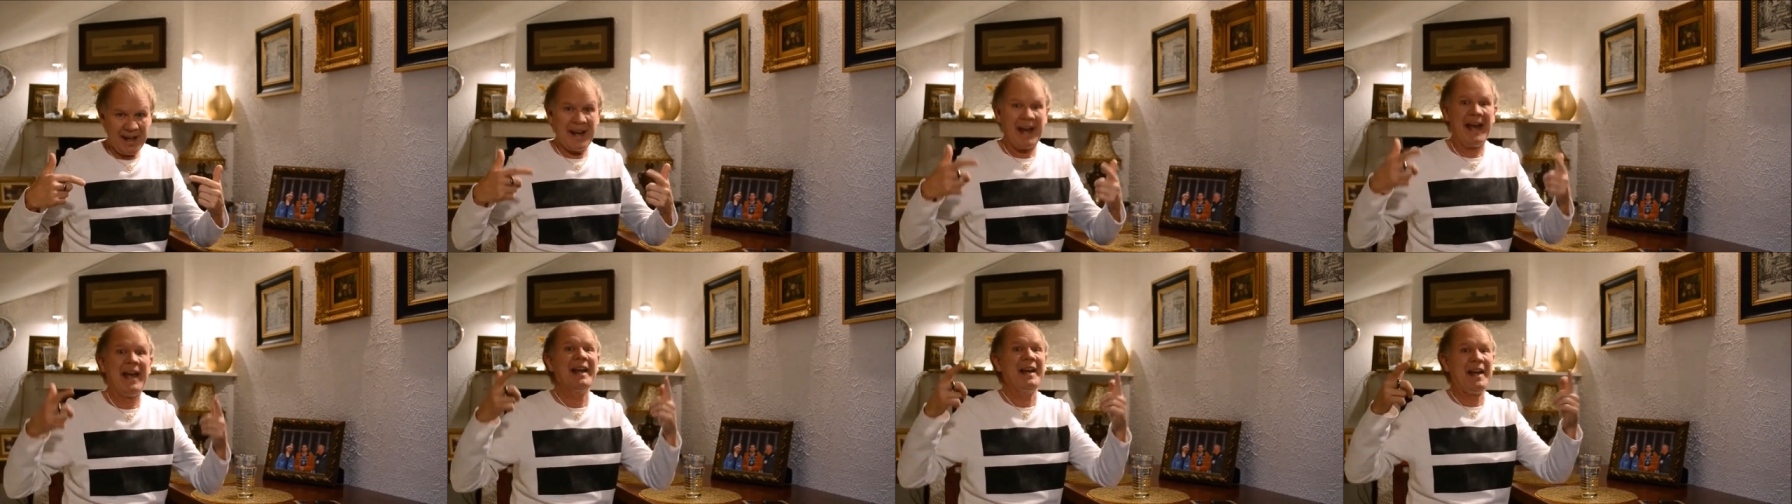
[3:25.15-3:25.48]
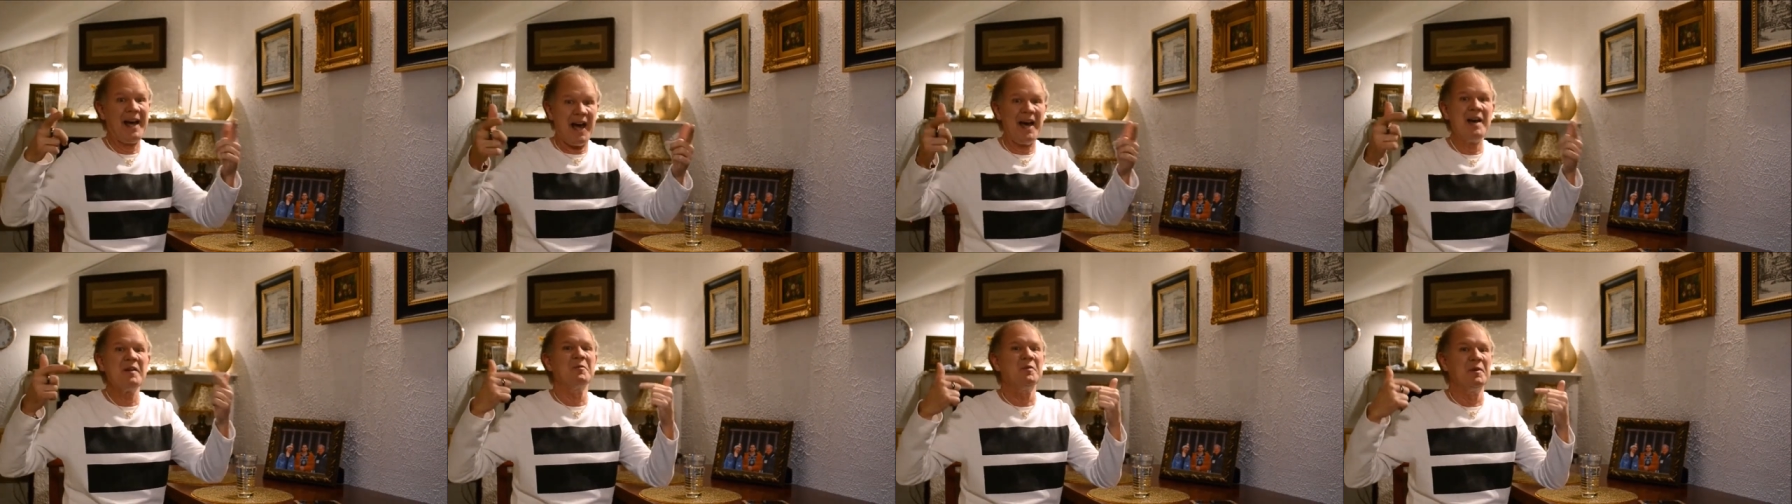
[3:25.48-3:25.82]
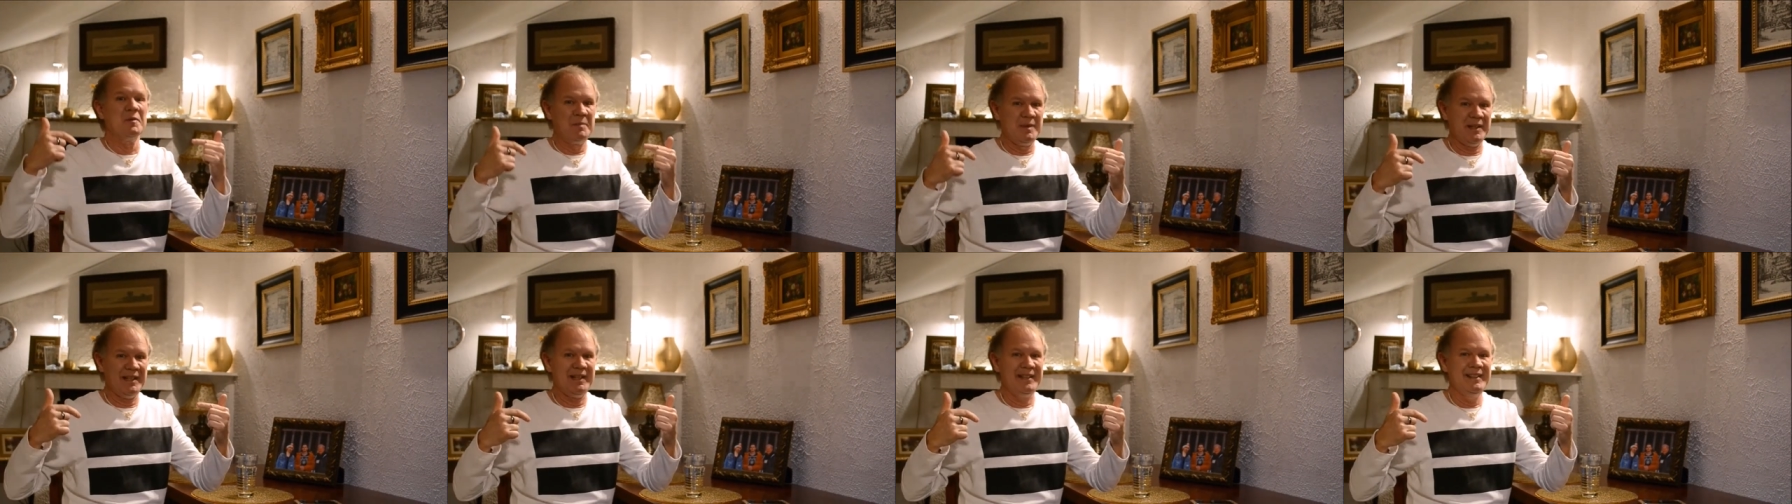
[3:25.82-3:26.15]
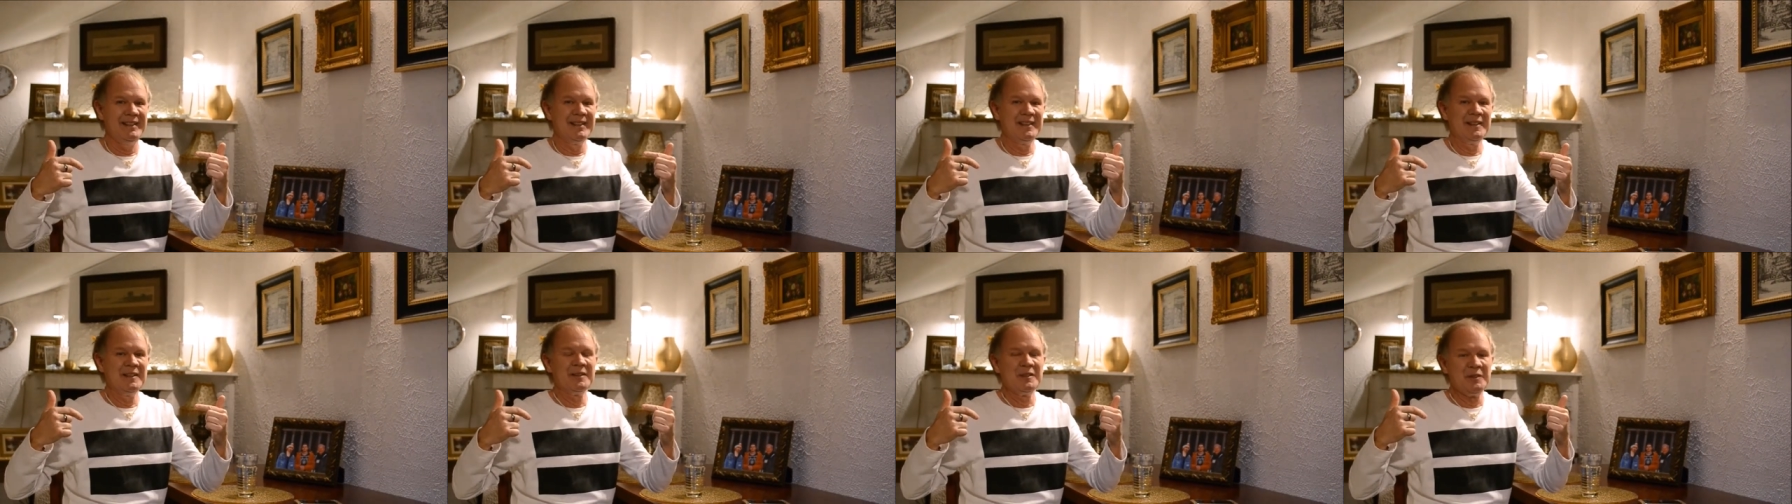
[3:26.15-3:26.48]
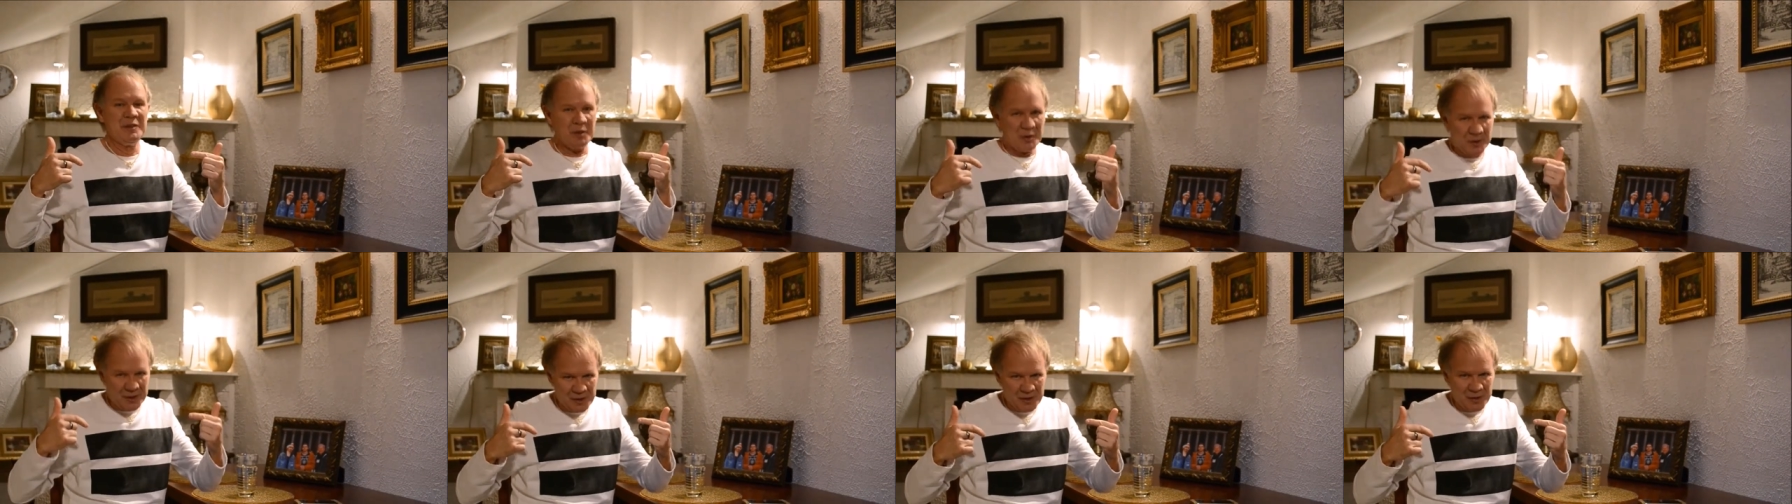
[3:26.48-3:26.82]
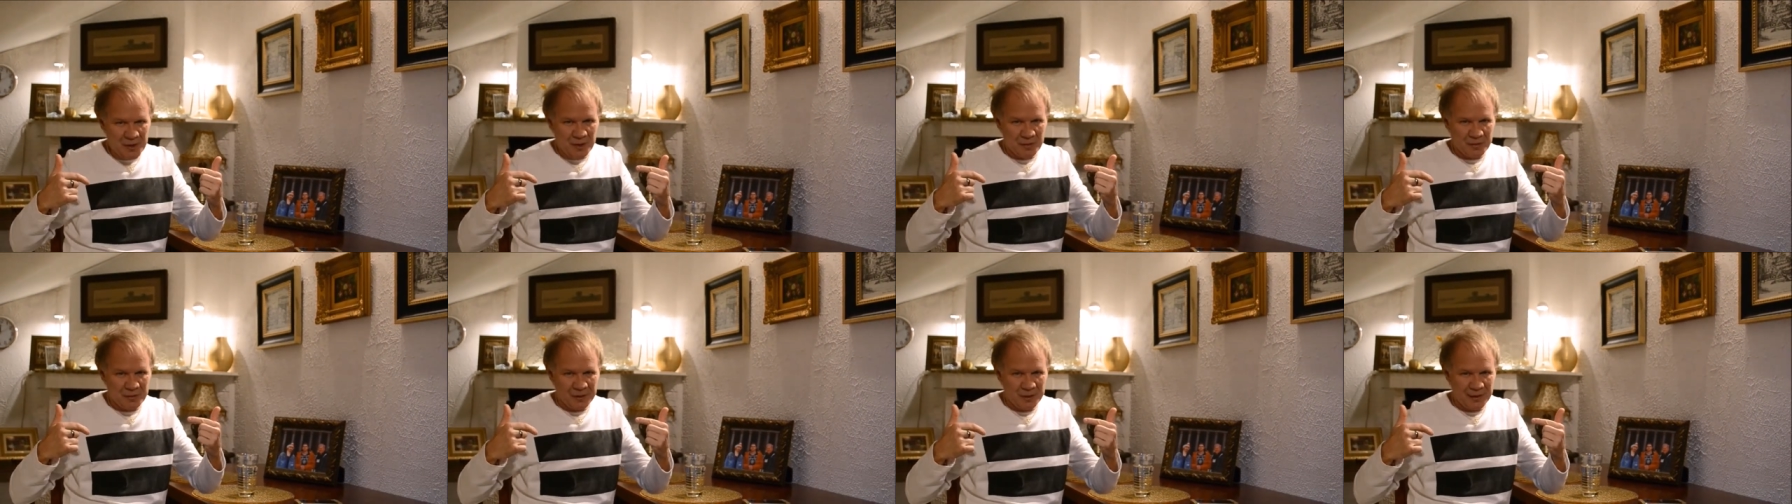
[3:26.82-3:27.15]
and I will be your
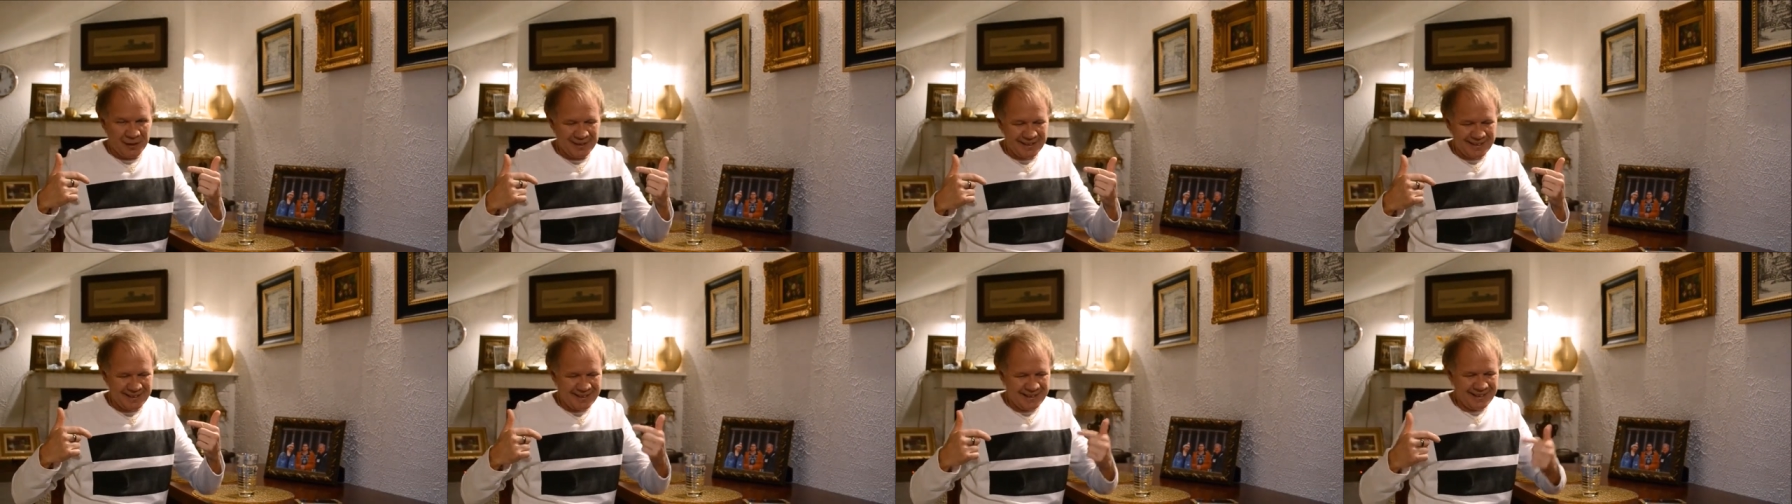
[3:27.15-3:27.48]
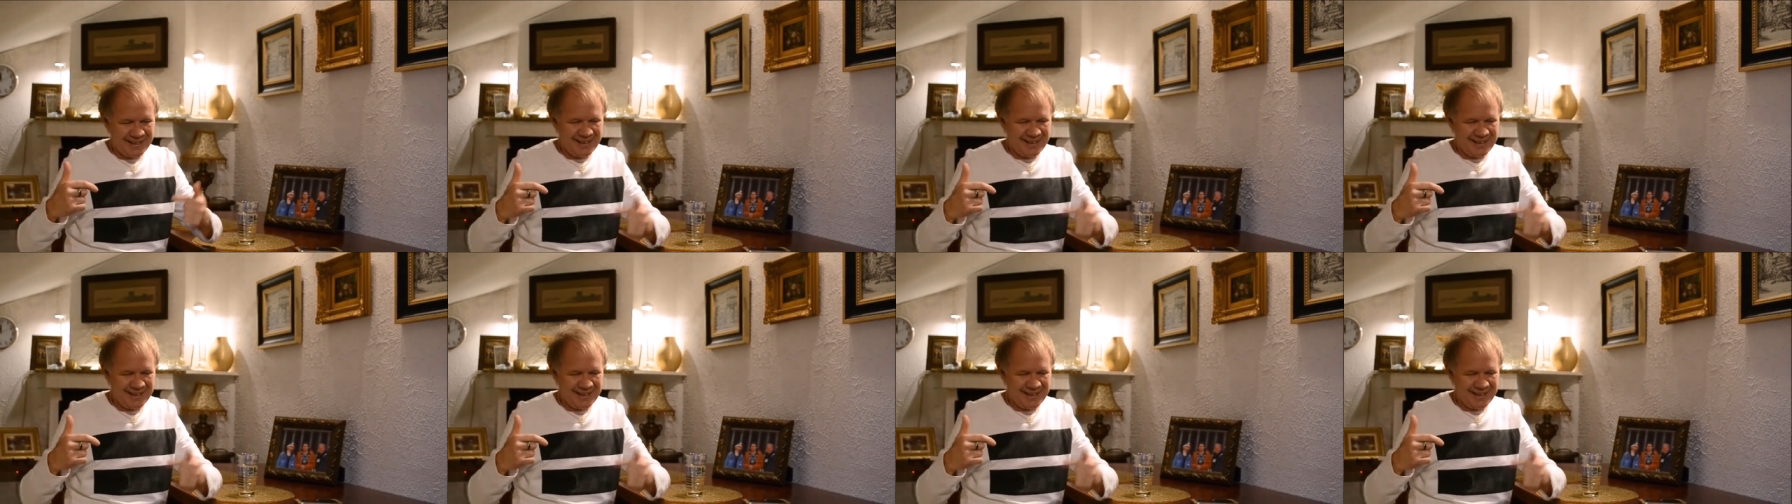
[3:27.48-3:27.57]
server.